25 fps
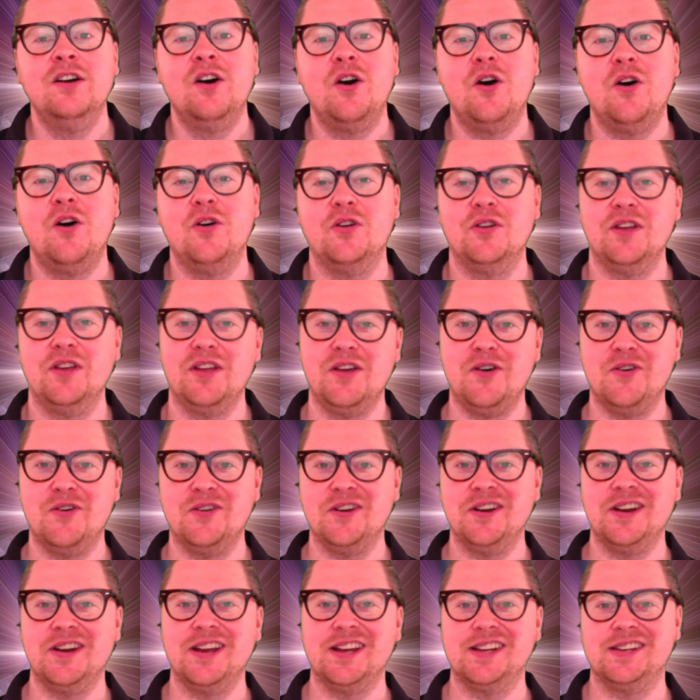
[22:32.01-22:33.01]
on a
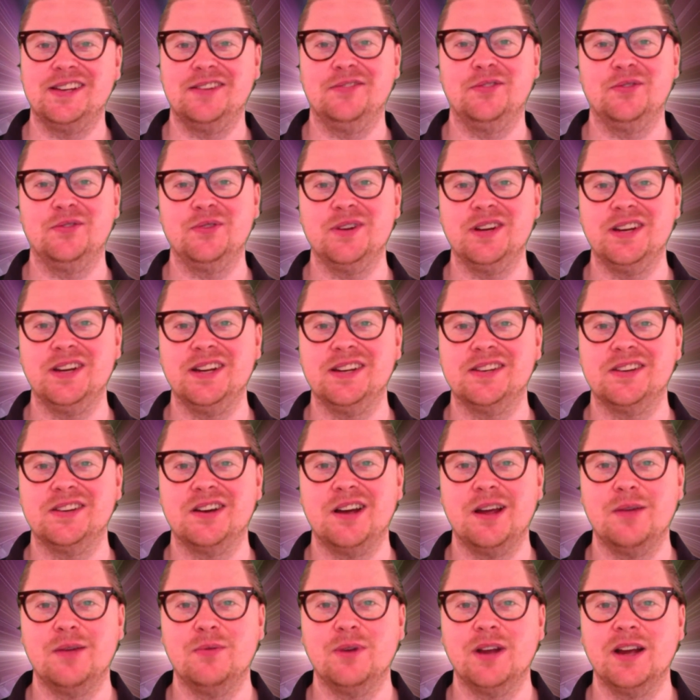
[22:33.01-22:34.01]
negative 3D
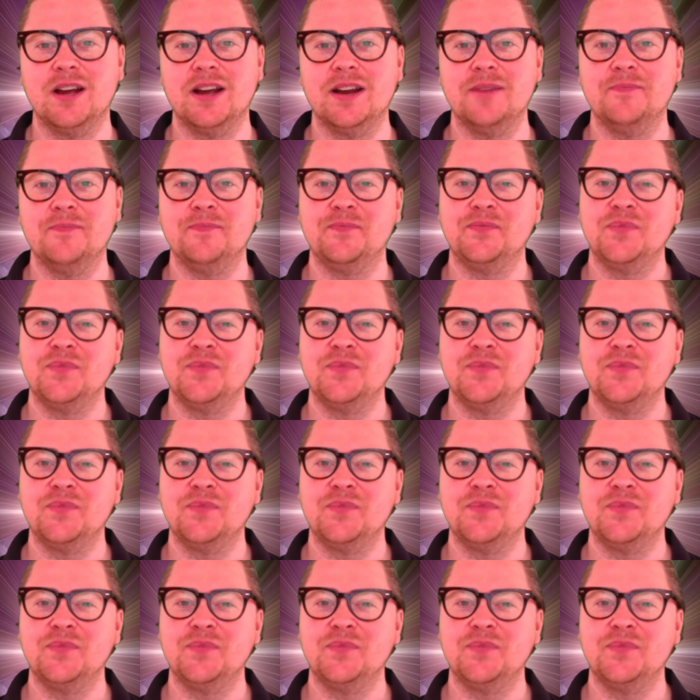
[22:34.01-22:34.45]
timeline.